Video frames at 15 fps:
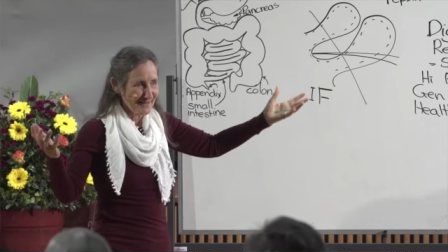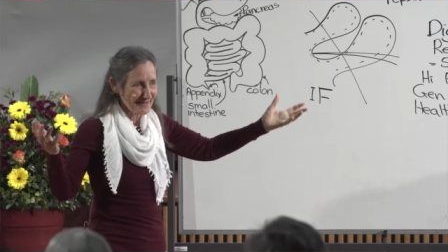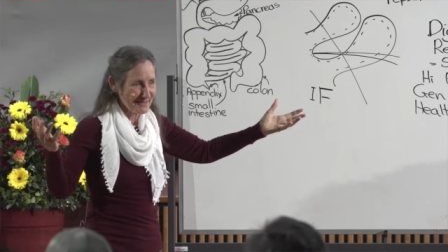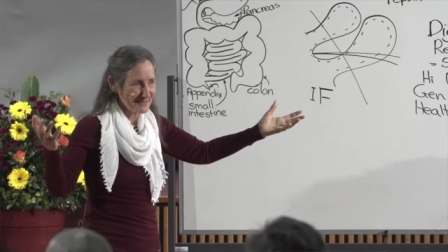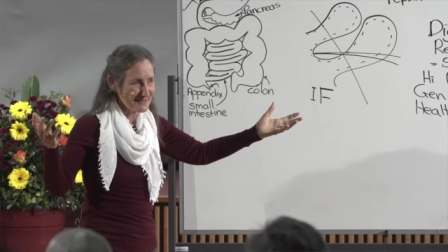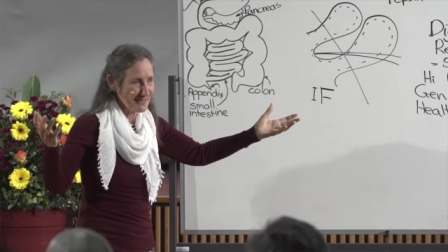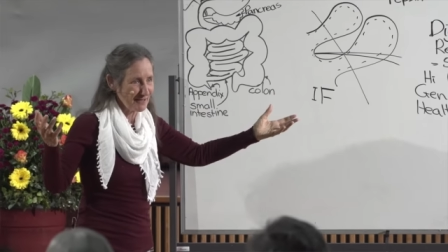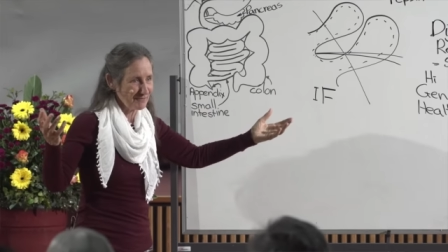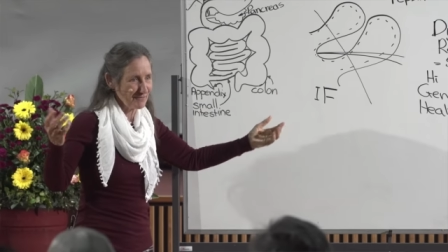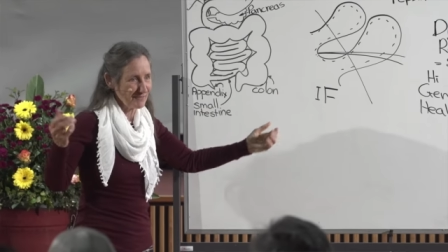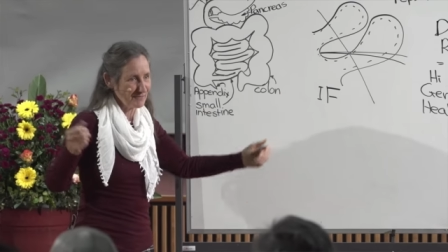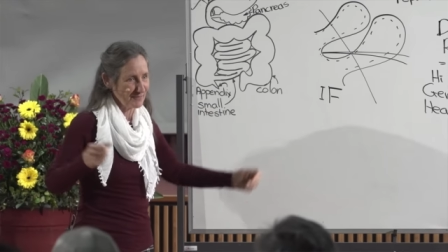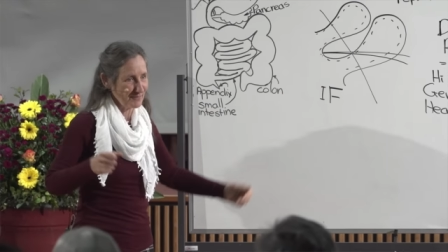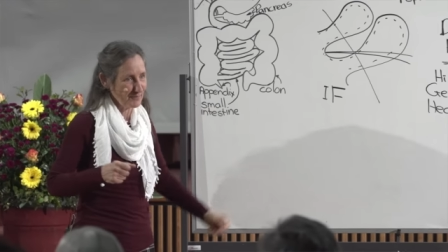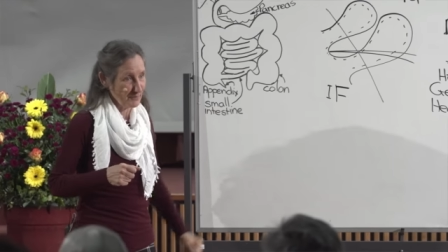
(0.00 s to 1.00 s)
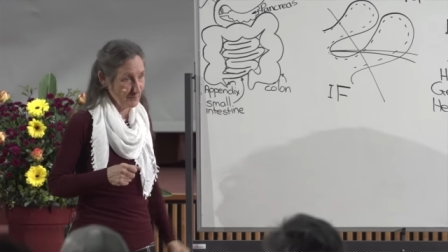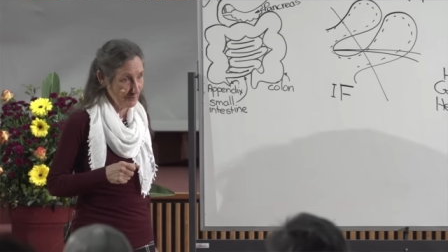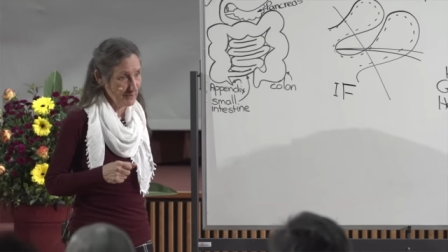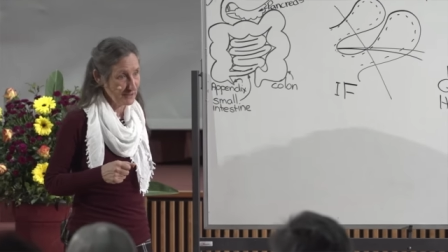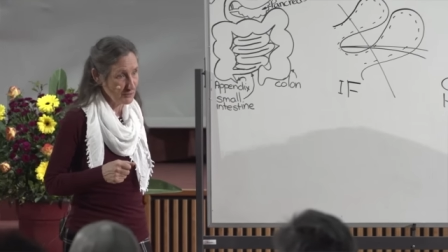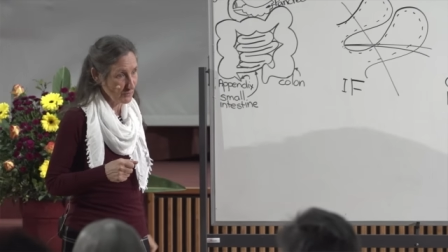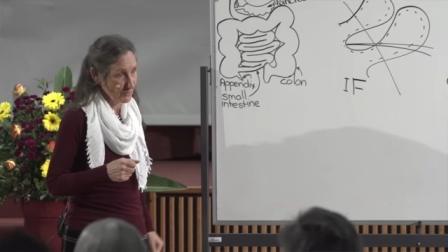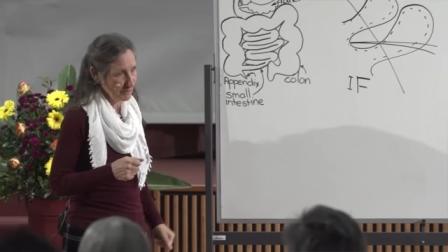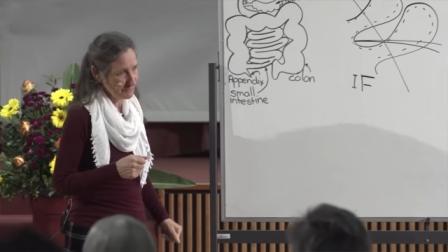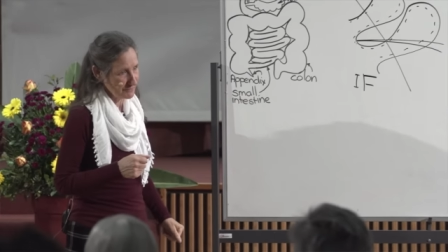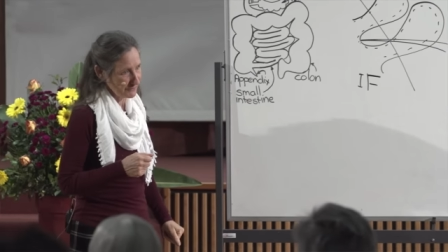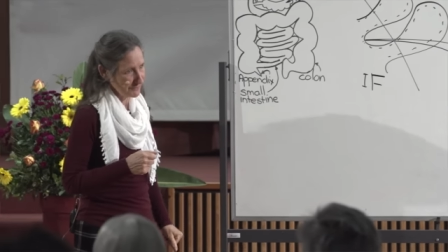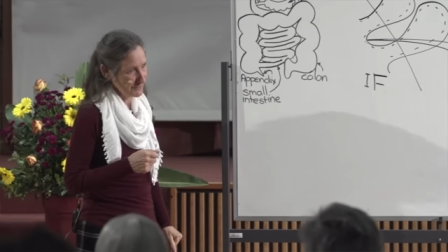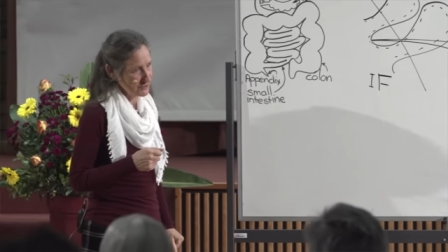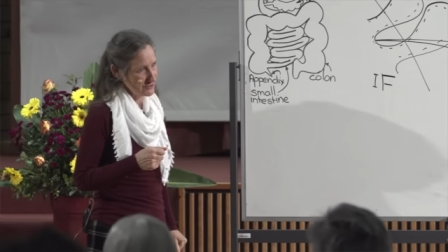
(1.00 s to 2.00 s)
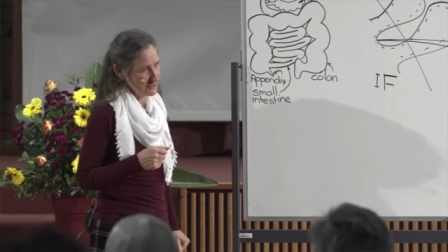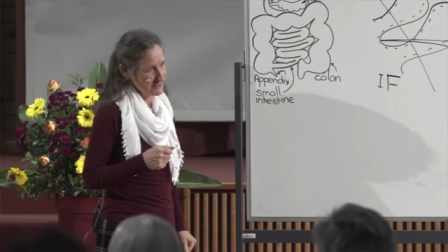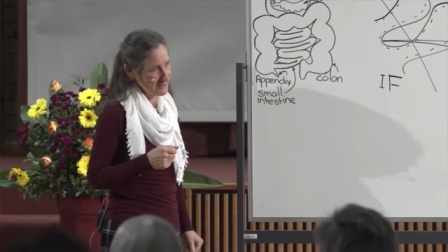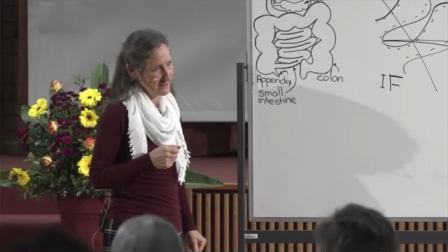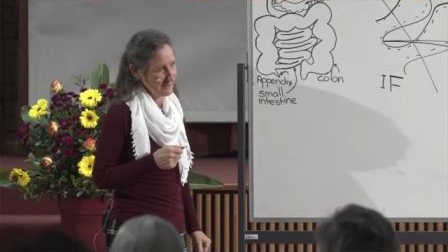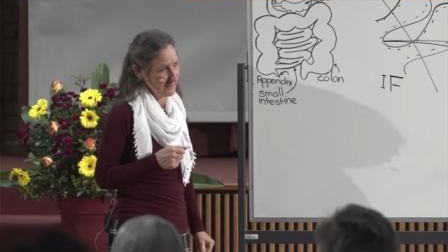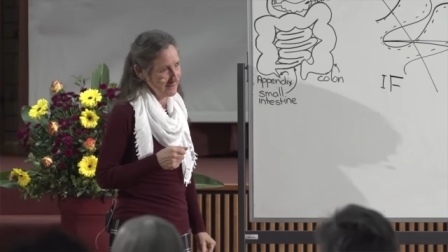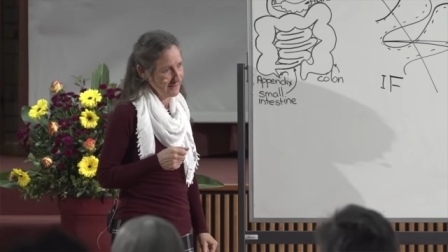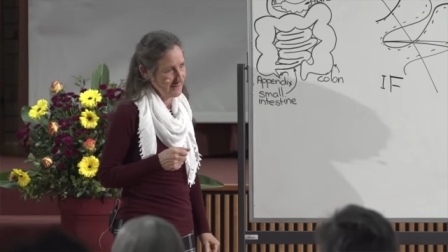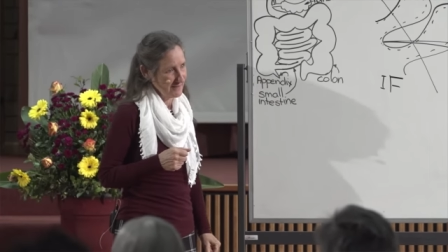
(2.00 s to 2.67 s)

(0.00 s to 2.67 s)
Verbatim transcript: can suffer from B12 deficiency.